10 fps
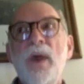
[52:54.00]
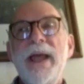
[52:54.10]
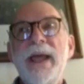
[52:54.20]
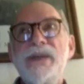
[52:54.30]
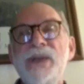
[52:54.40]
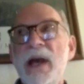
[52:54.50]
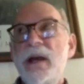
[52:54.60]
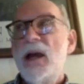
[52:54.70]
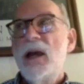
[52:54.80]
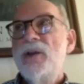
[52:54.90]
Well, I guess
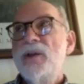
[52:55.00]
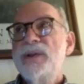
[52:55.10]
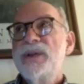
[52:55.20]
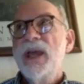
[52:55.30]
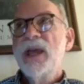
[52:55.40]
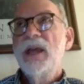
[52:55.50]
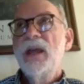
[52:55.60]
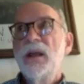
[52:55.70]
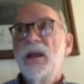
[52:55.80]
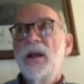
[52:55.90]
I could
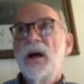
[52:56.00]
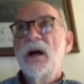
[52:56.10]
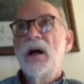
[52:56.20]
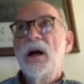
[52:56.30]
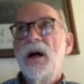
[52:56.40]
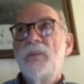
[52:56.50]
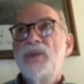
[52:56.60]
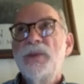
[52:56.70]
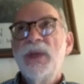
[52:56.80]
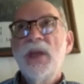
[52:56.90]
say,
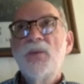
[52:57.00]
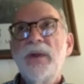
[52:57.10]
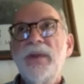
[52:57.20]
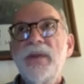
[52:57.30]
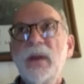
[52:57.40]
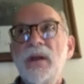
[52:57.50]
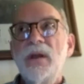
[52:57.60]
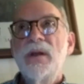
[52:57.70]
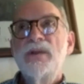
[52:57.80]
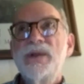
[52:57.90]
to begin with,
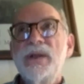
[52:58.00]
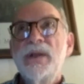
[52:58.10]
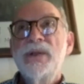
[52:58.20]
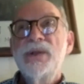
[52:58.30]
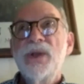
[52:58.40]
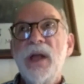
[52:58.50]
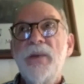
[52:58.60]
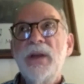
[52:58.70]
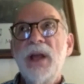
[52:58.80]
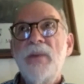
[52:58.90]
Citizens
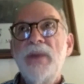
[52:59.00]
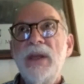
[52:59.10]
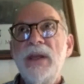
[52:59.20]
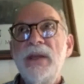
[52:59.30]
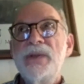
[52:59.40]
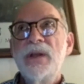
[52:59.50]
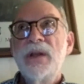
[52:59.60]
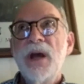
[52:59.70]
Climate Lobby is a